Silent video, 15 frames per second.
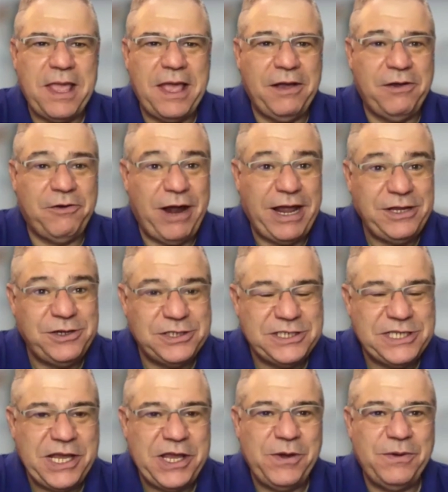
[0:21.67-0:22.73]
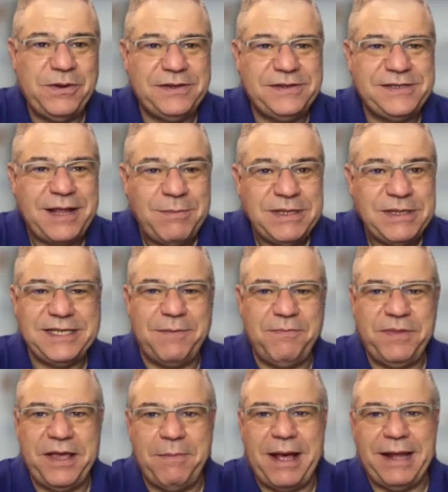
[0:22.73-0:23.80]
Great to see you. Tell me
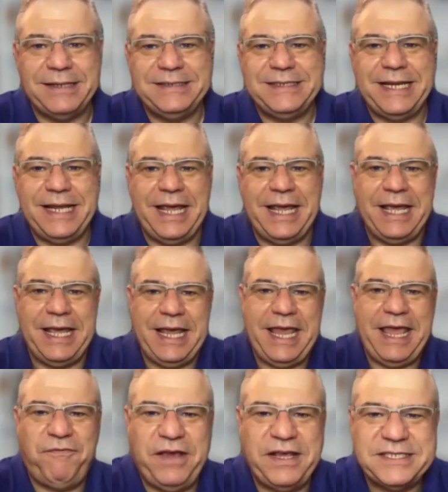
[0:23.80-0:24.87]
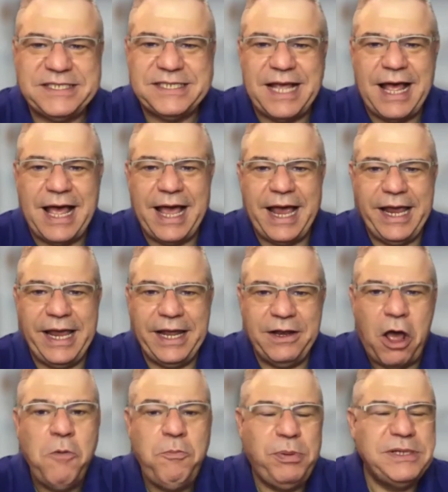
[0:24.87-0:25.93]
something about FSI
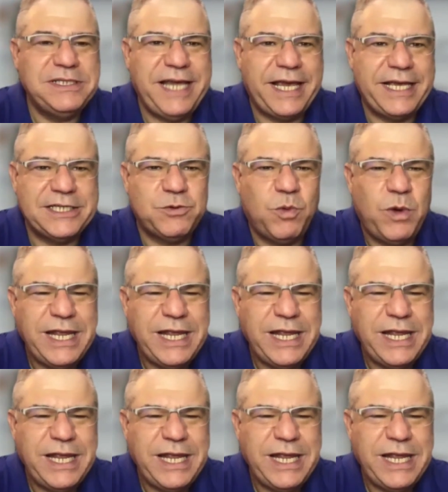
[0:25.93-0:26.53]
and OpenText.